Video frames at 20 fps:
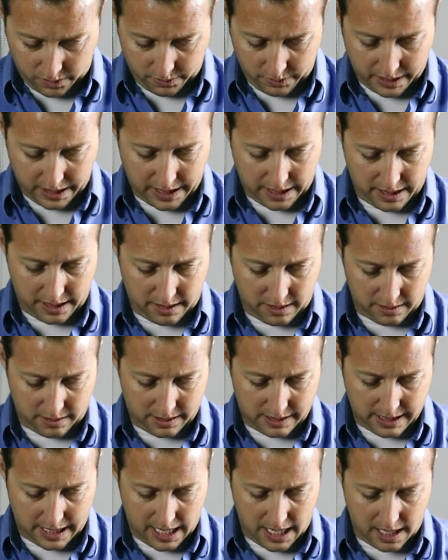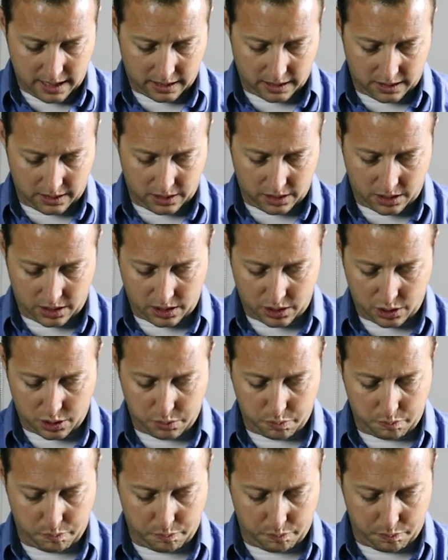what do we got here? Doc
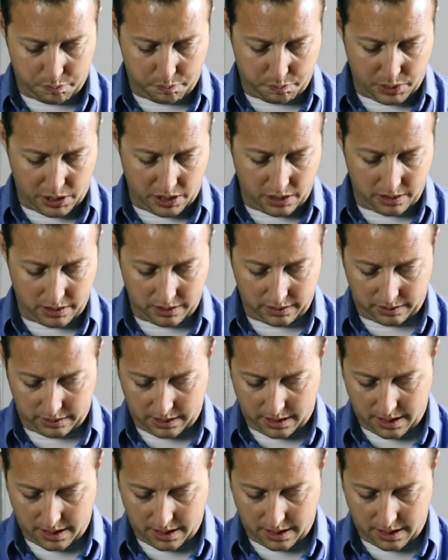Spartan